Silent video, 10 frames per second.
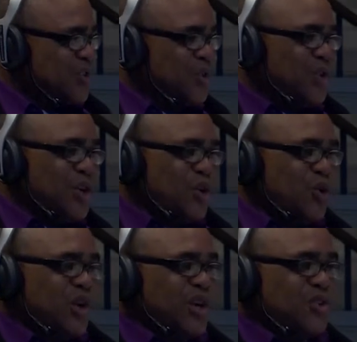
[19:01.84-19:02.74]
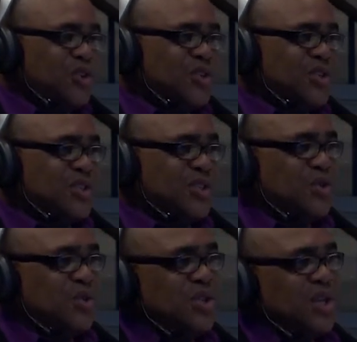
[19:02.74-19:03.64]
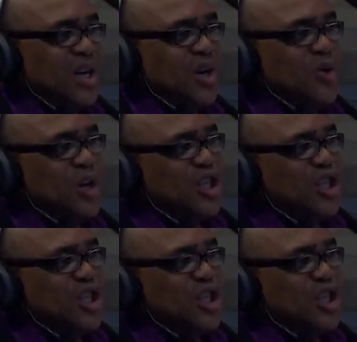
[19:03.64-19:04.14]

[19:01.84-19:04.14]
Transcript: So looking at all these things, you see how